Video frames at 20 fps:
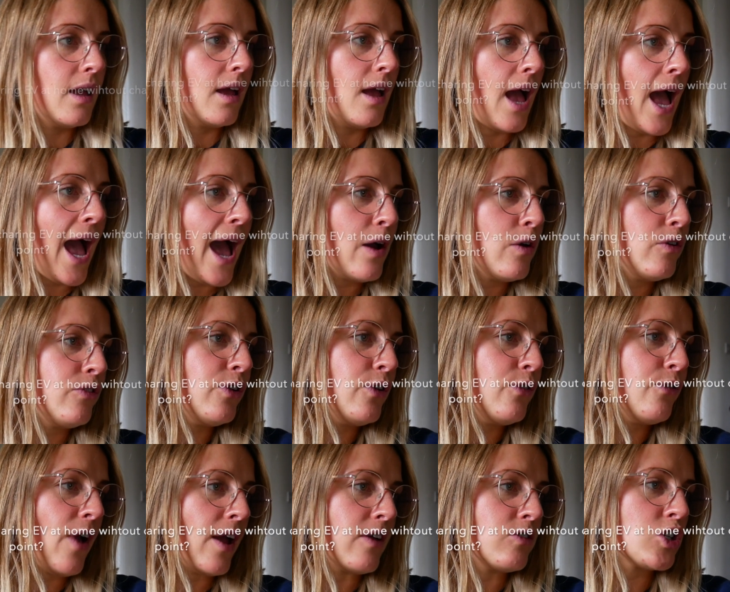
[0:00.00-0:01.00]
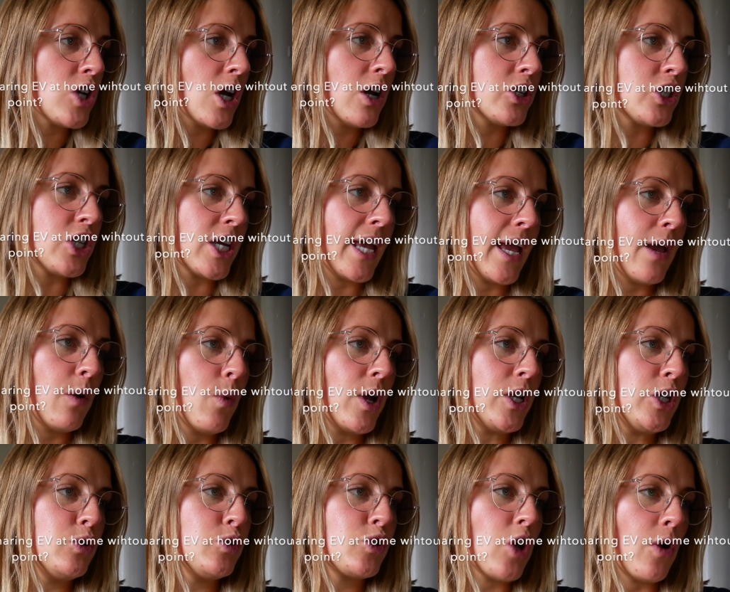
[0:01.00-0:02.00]
How have you found charging it
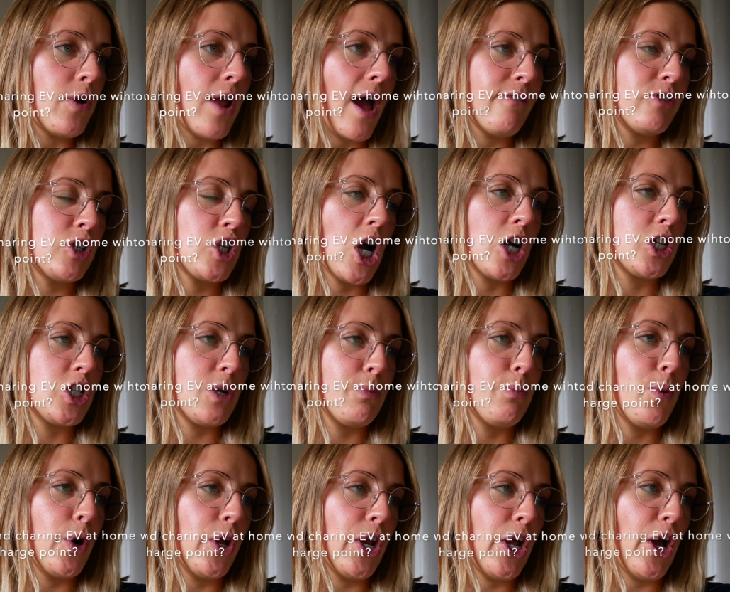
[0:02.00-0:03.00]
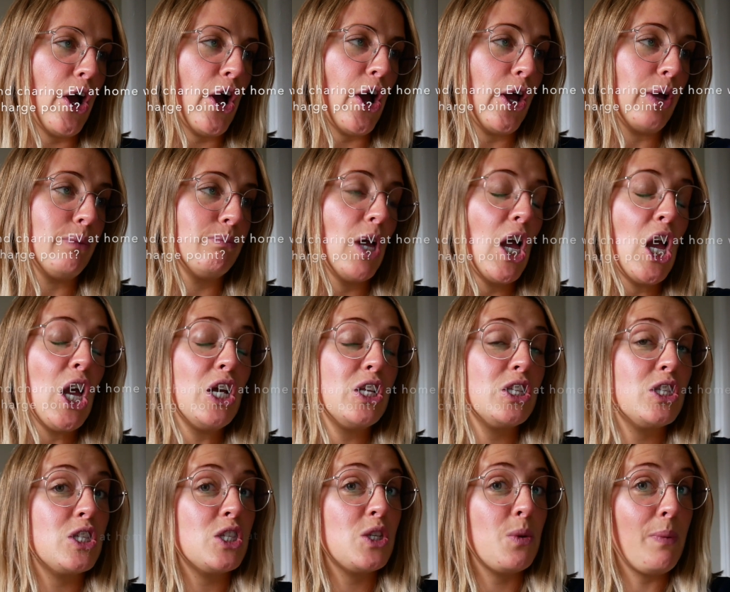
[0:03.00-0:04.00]
when you don't have a charging point at home?
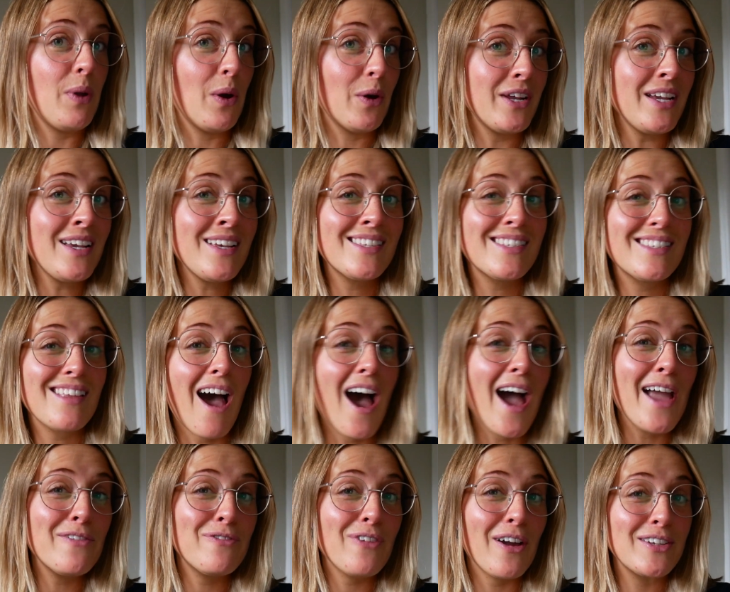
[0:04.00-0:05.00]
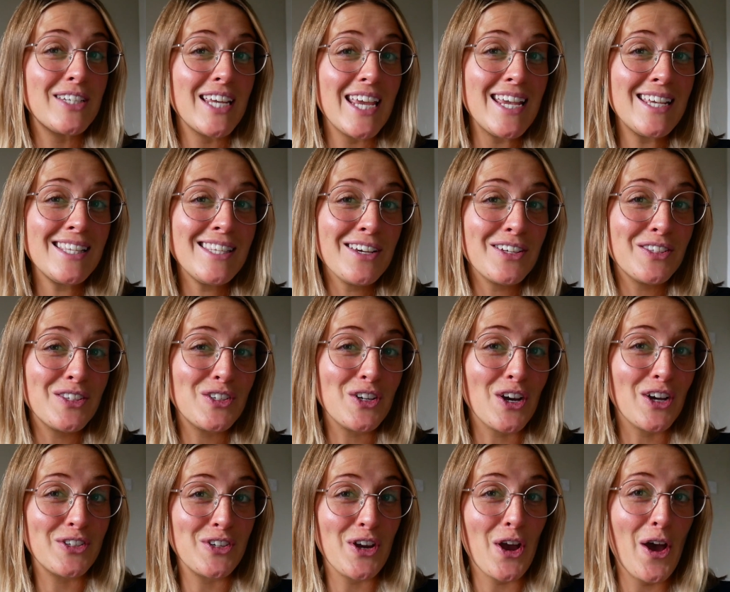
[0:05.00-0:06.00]
To be honest, I found it easier to
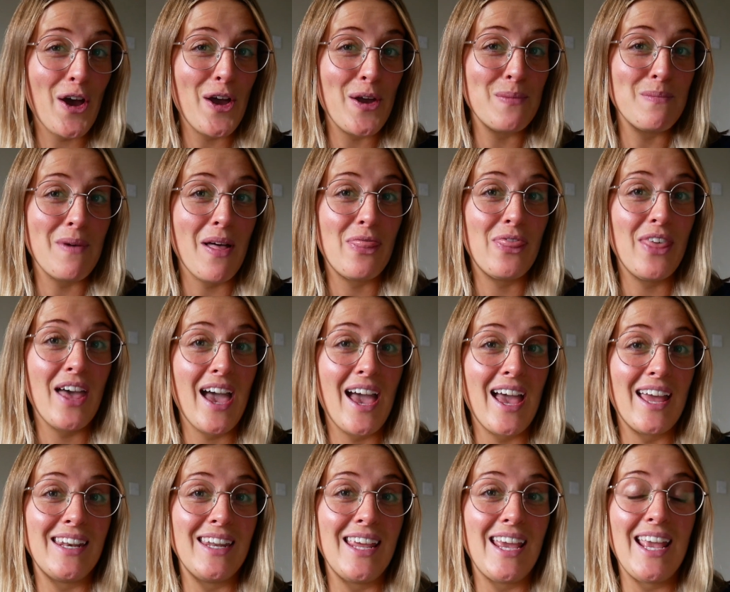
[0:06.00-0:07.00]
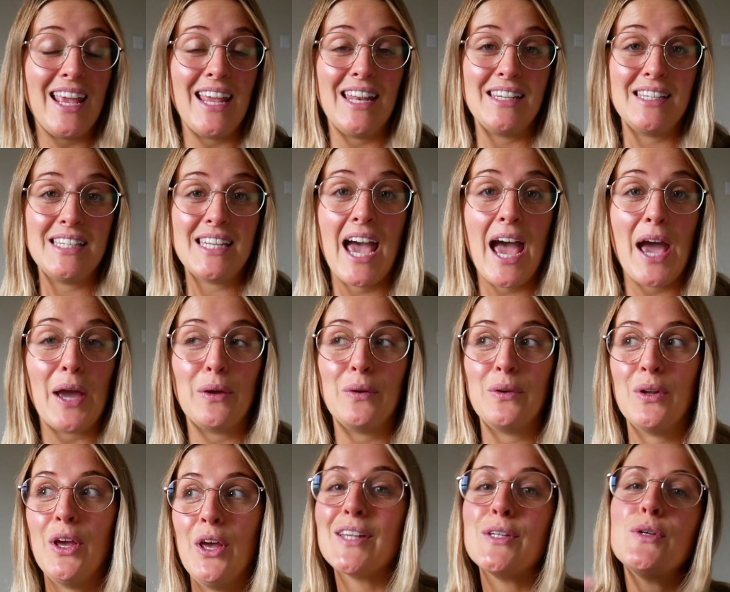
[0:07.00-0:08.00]
charge at home than in
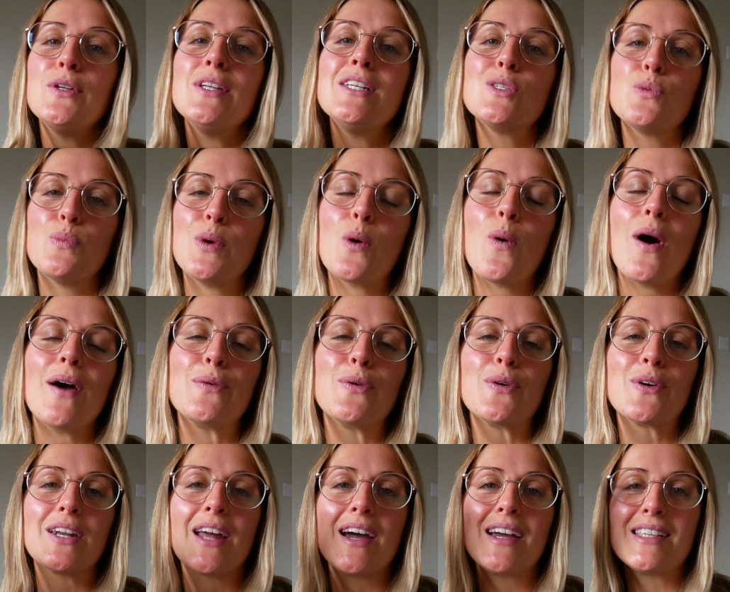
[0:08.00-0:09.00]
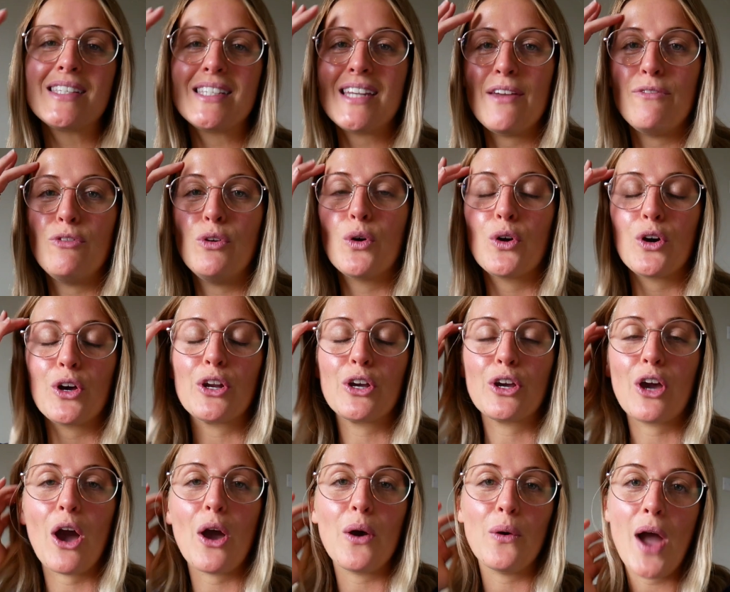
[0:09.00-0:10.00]
town. You need to be quite organised if you're going to
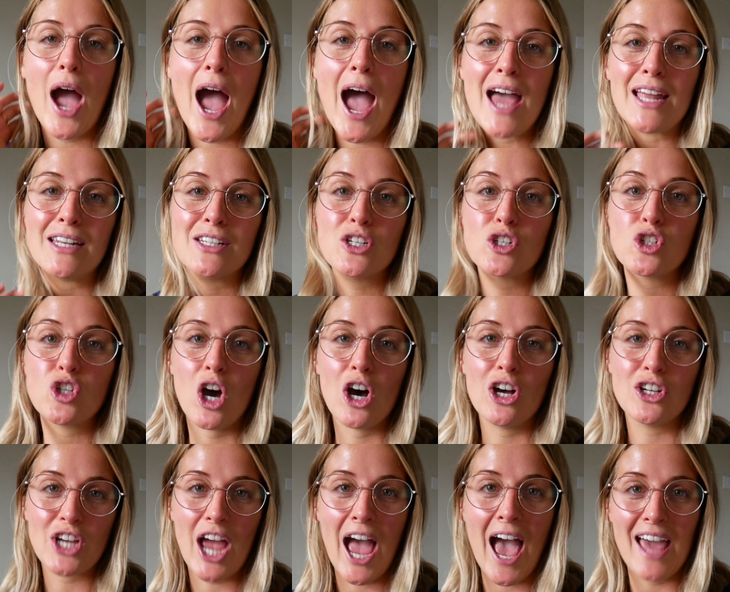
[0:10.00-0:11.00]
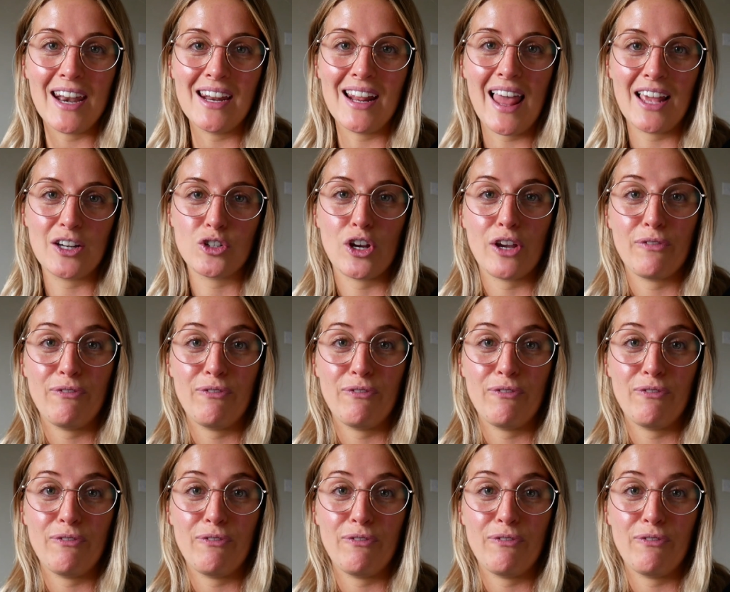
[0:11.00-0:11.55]
go and charge at an electric